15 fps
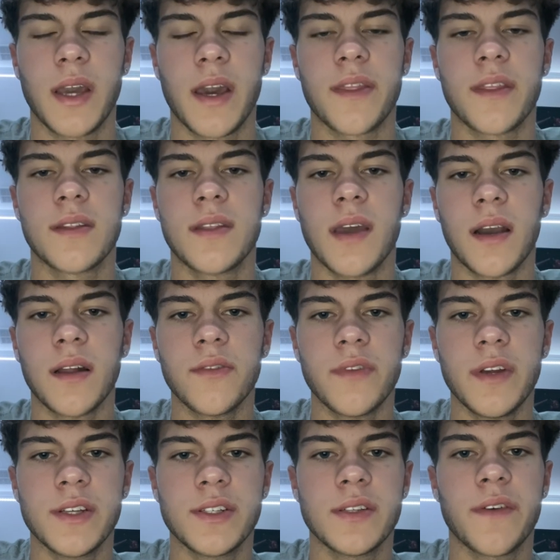The
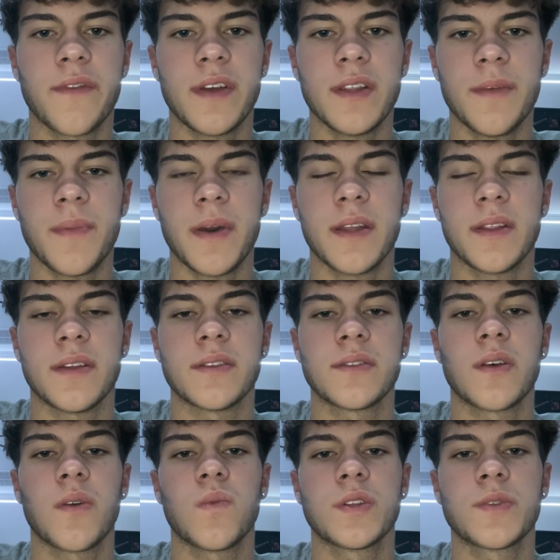Declaration of Independence
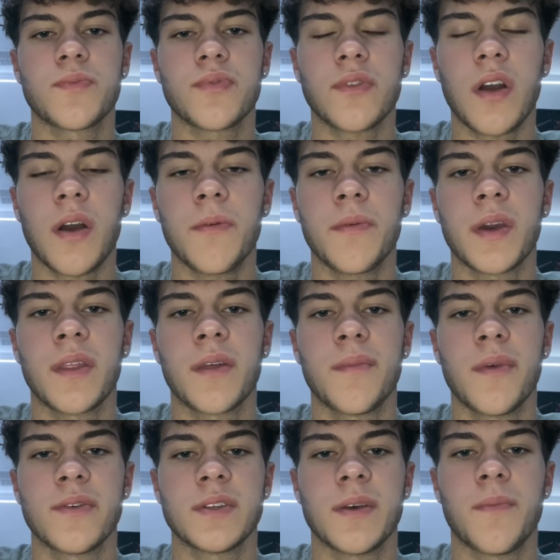was probably the
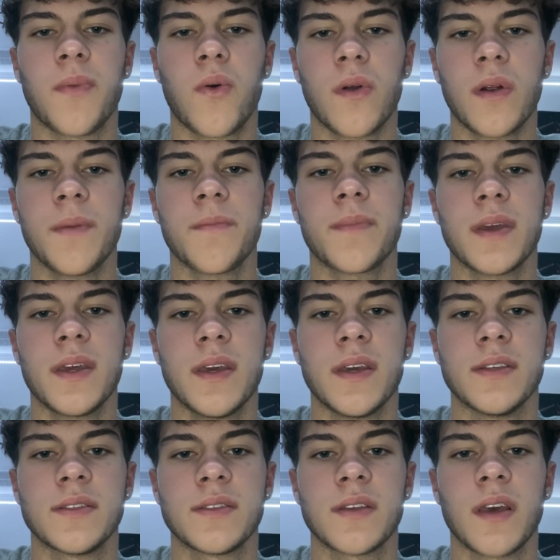most important
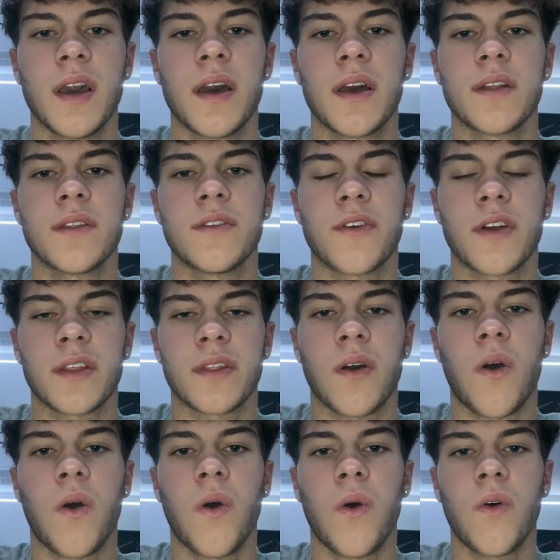piece during the
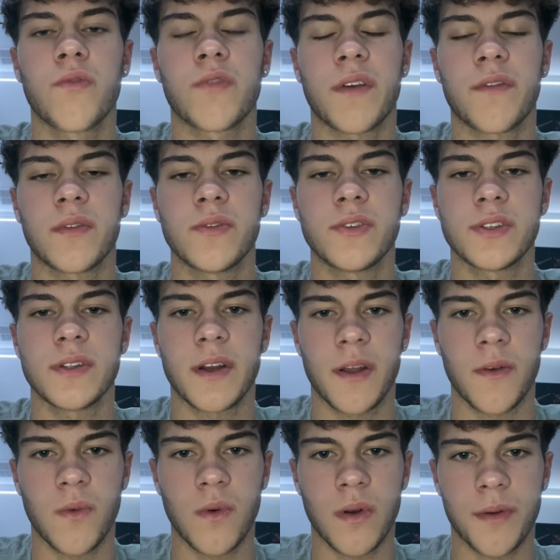whole Revolutionary
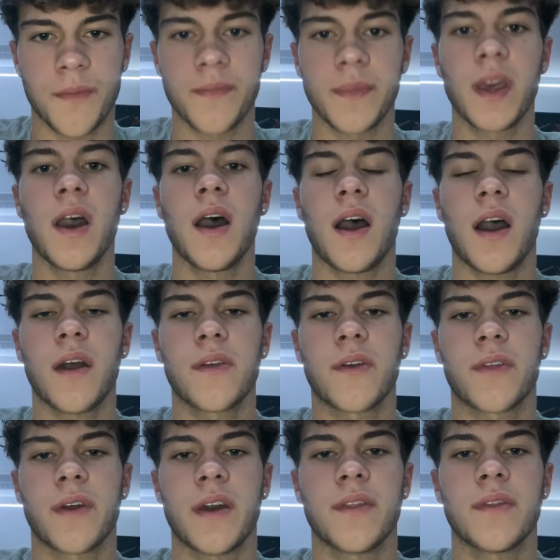War, other
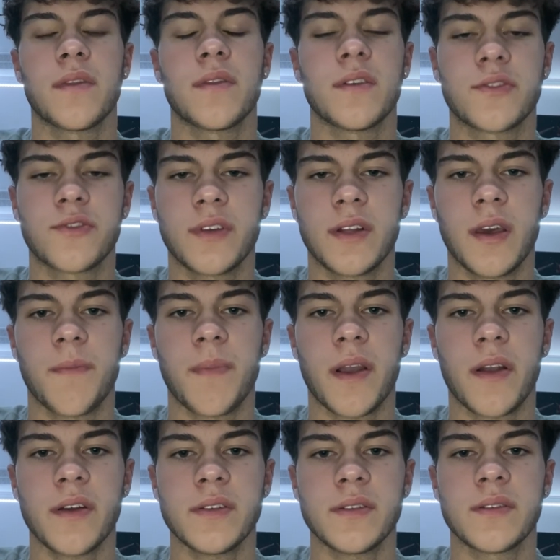than the Treaty of
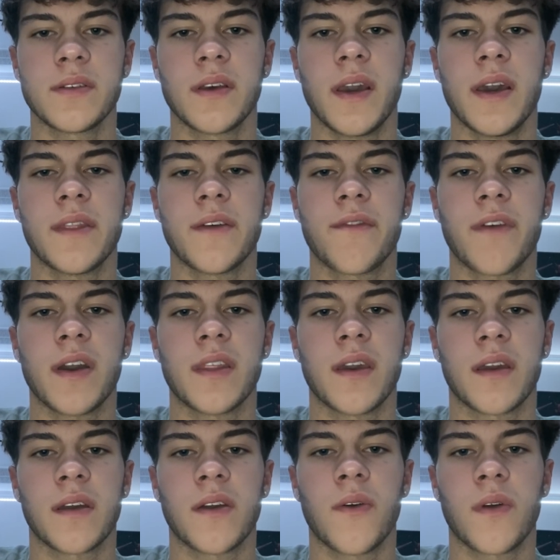Paris and the
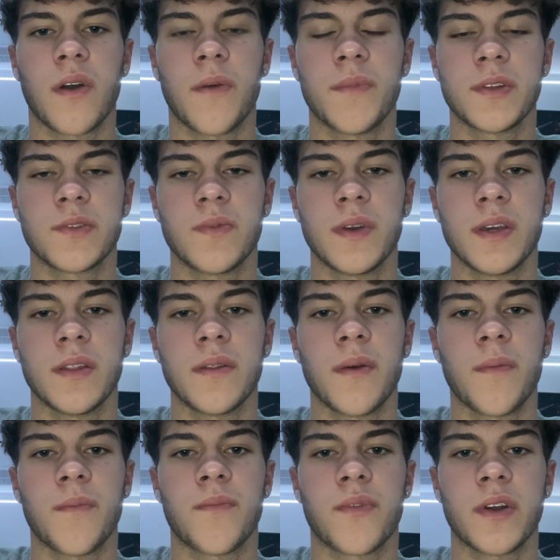fighting going on between
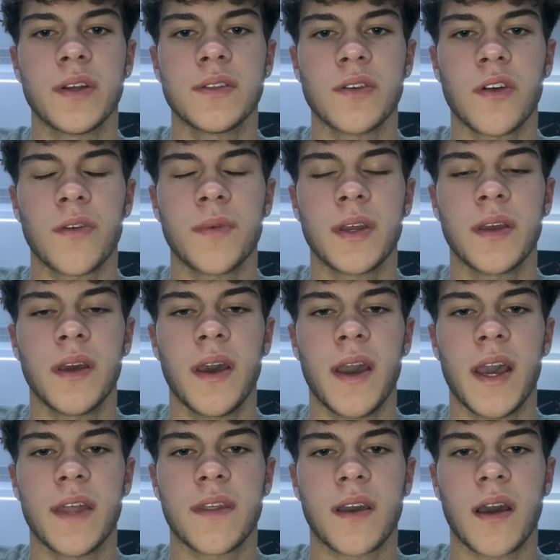Britain's army
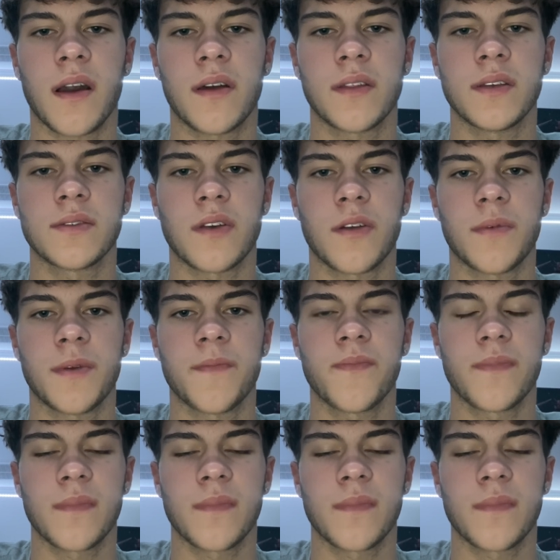and the colony's army.